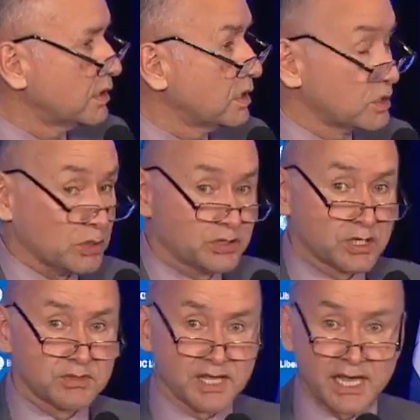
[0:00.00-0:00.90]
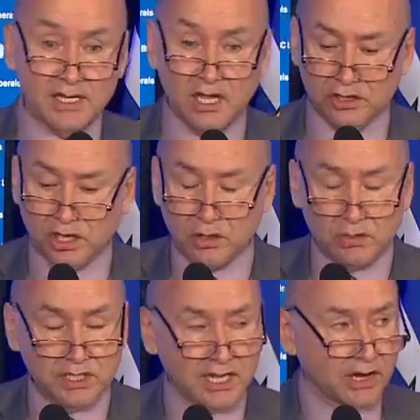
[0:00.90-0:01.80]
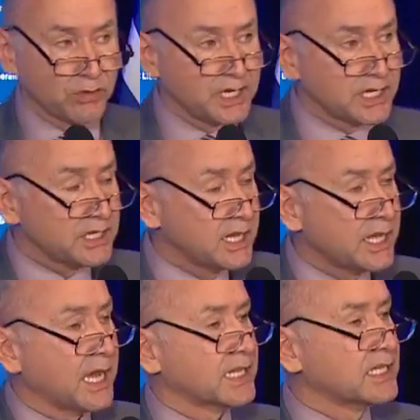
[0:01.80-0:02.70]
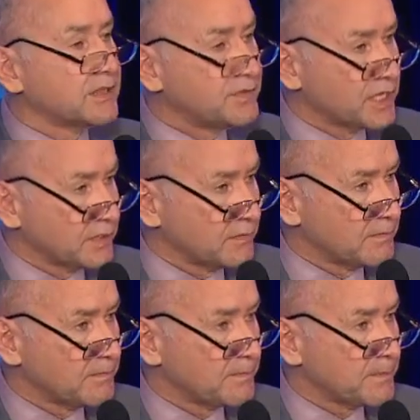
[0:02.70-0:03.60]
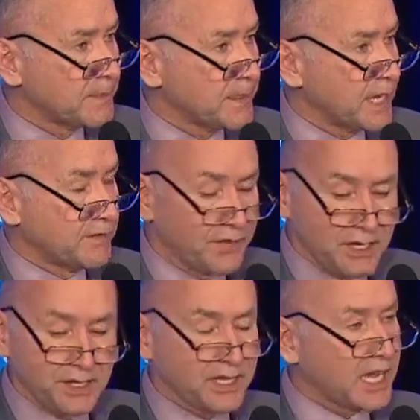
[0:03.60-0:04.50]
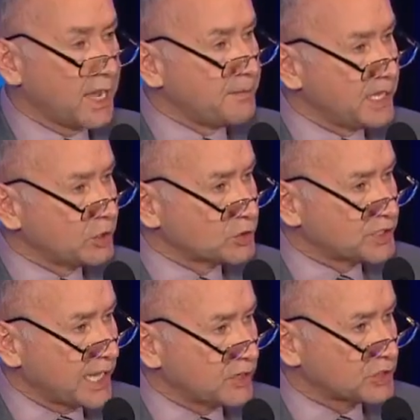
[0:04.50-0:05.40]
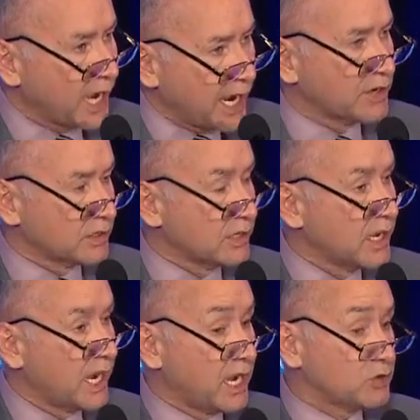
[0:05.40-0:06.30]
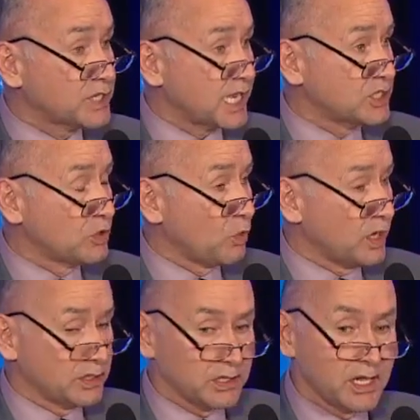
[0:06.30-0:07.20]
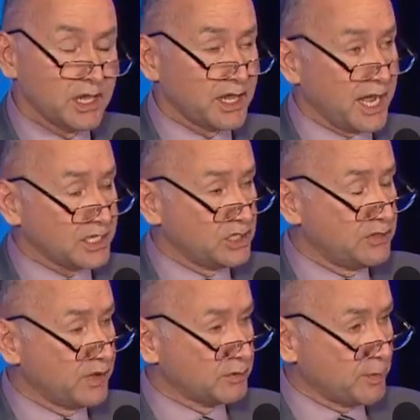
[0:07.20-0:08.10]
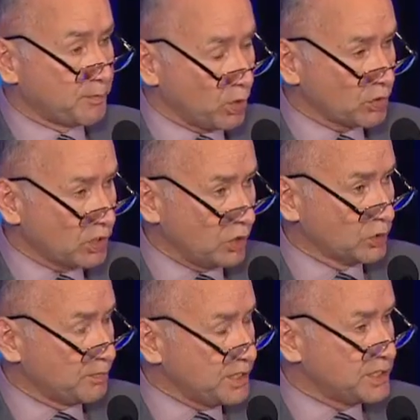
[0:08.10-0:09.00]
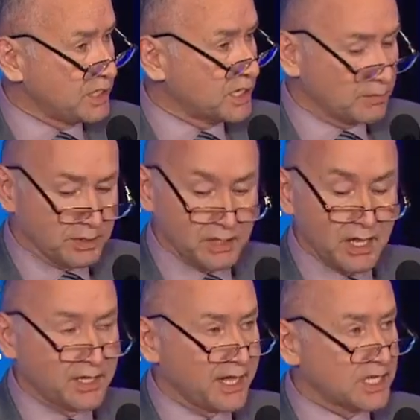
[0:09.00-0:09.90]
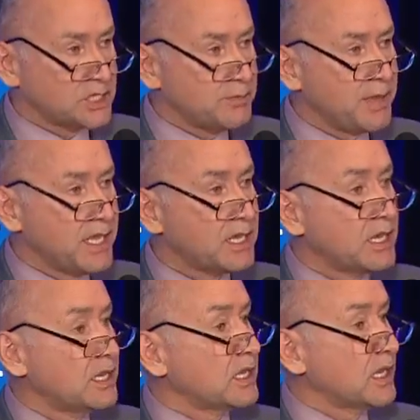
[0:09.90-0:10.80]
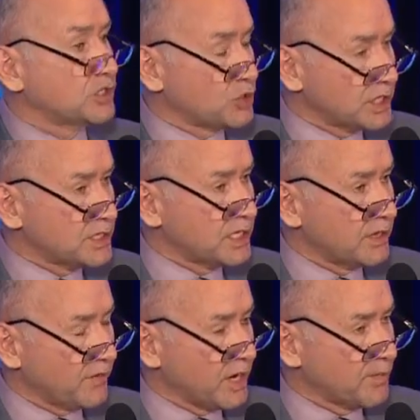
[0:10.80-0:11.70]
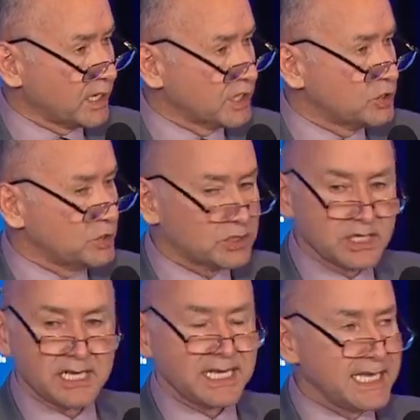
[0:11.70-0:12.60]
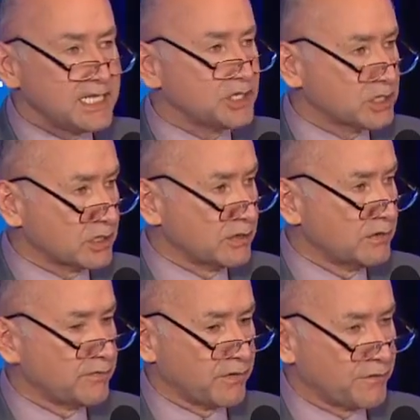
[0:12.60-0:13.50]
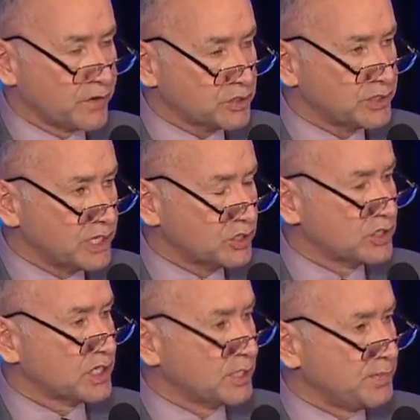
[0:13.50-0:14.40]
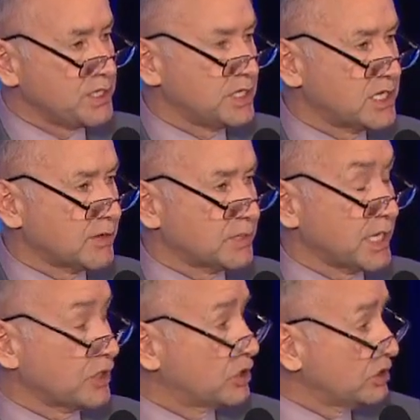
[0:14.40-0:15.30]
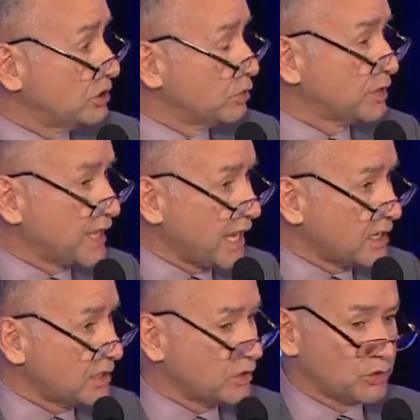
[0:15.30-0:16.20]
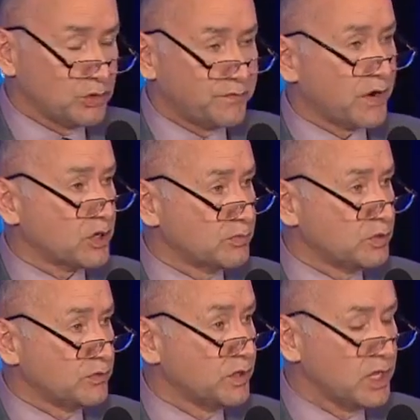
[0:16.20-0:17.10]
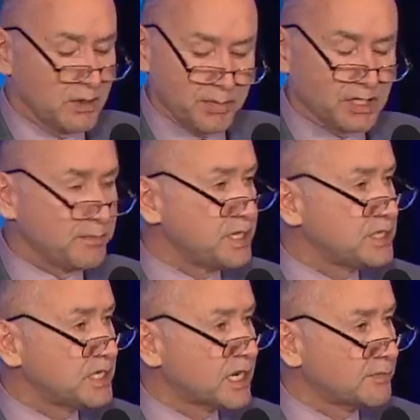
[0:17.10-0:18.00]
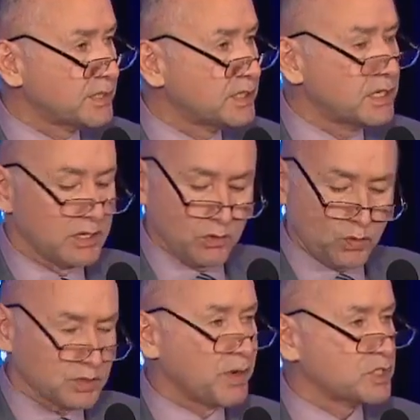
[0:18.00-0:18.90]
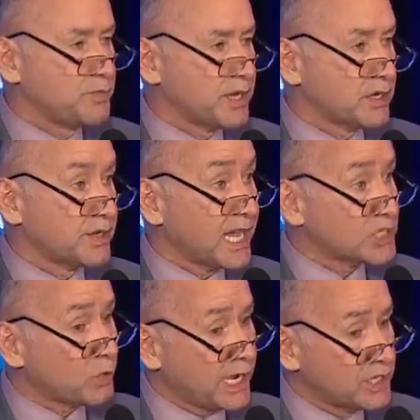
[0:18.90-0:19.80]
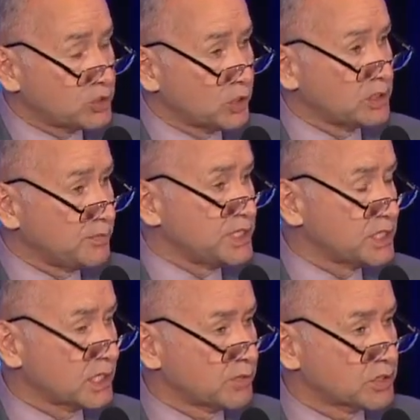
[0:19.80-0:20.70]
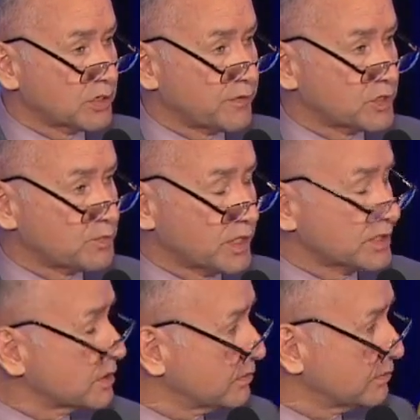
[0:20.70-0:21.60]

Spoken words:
So in terms of that, not only did I read it, I lived it. And if anything, I made those standards higher. I was actually the one that actually developed a protocol with the BC government to actually make addressing environmental issues easier for First Nations and the BC government. I couldn't do it with Canada, they're too far removed. But the BC government was much better. That's why I joined the BC Liberals in the first place.